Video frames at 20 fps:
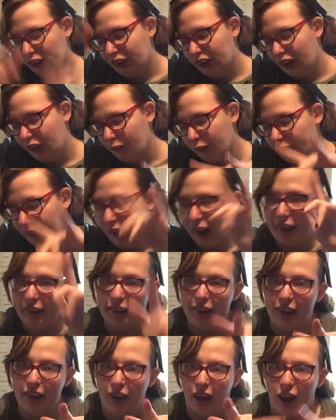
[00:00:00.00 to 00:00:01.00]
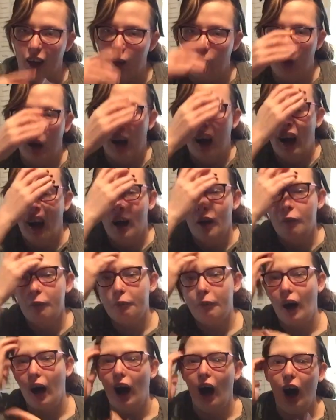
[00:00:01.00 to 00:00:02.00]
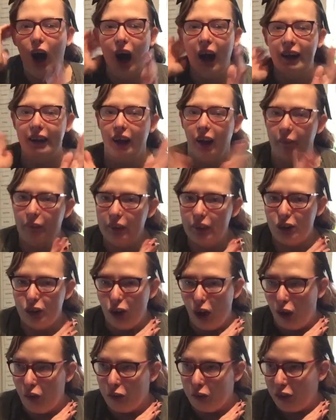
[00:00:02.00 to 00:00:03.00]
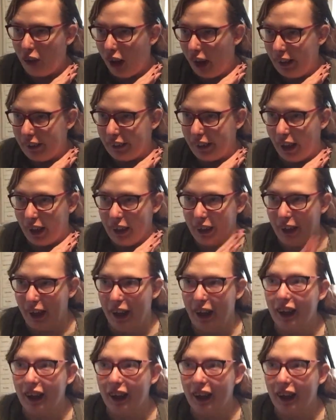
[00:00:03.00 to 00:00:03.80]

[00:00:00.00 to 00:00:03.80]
So, you know. But I know it's not a Friday,